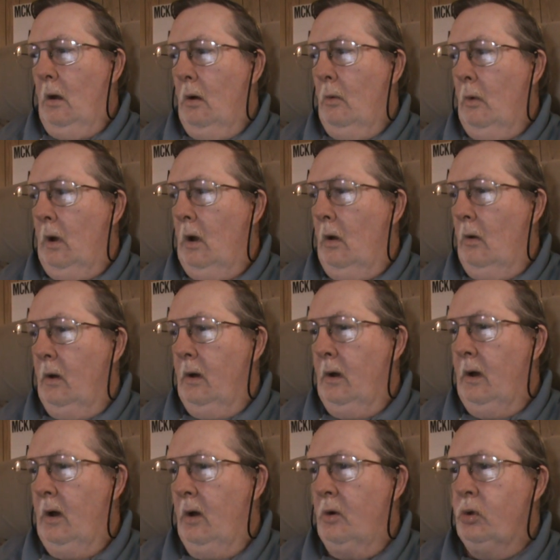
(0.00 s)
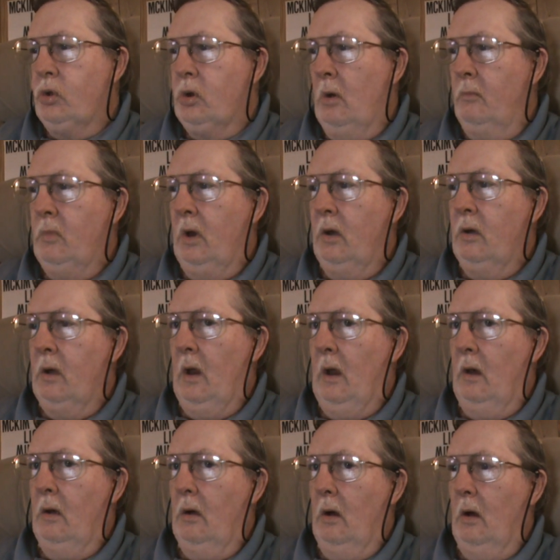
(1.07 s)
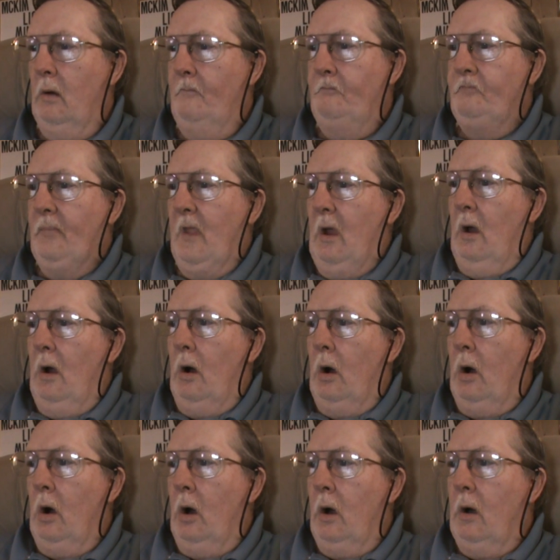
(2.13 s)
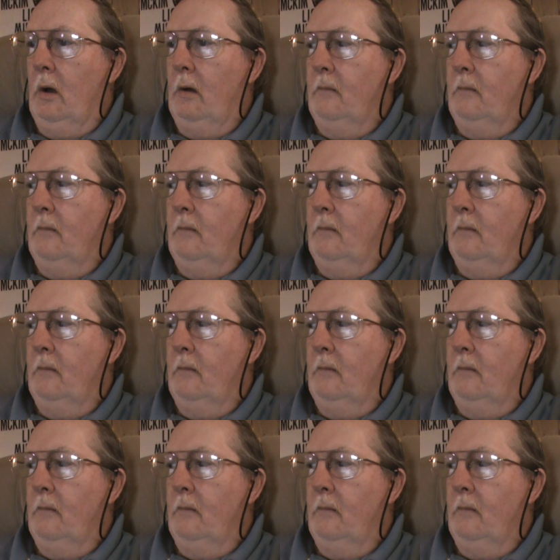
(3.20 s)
Well, here's something that our